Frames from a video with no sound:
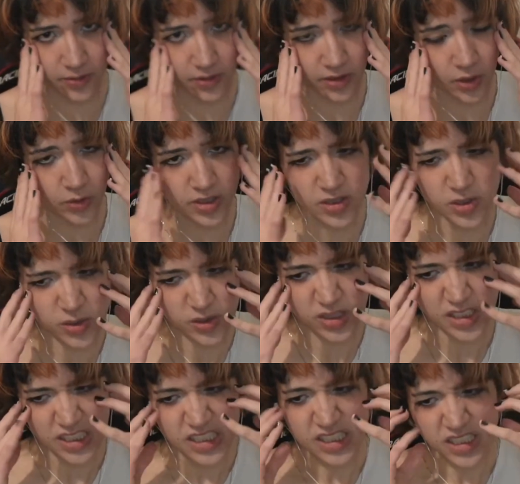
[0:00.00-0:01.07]
No need to
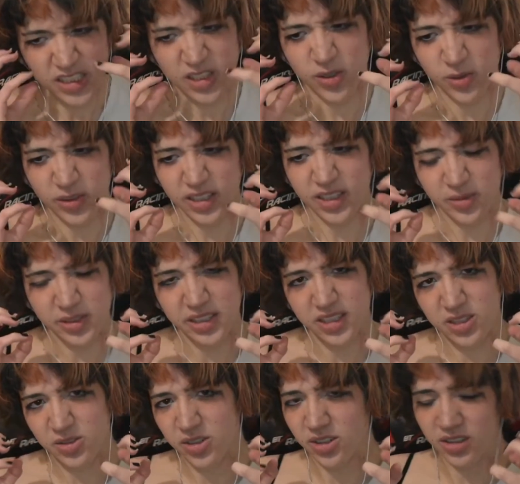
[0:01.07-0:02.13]
go like really
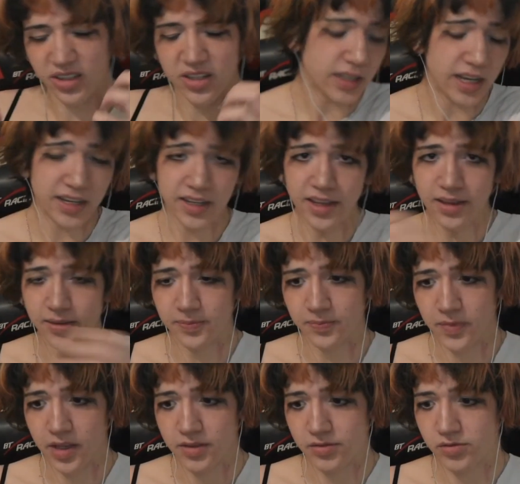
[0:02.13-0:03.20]
strongly, you know? Yeah,
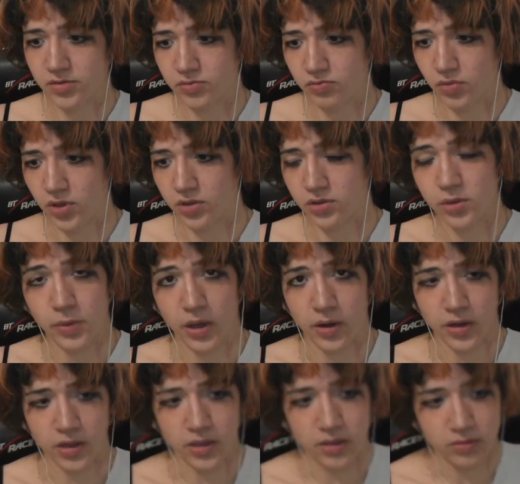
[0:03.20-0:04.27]
that's about
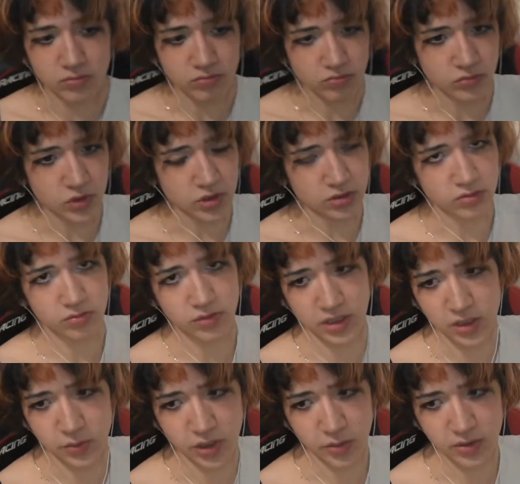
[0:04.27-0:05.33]
it. Just
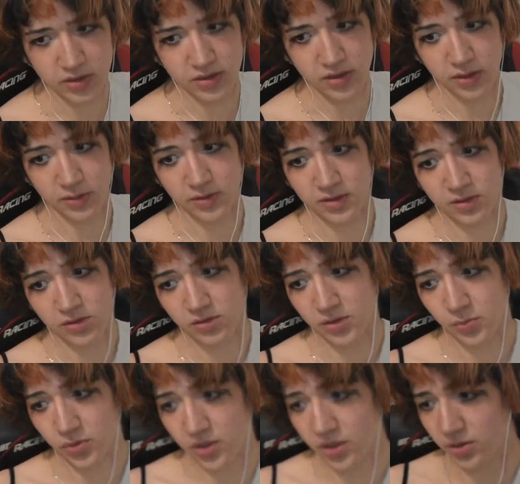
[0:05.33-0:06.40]
experiment stuff. It's usually
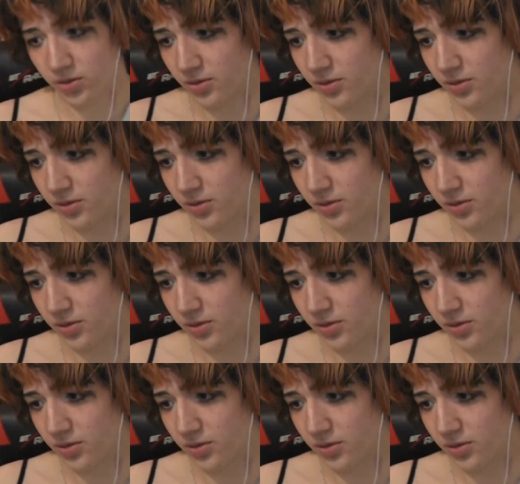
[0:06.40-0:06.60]
pretty cool.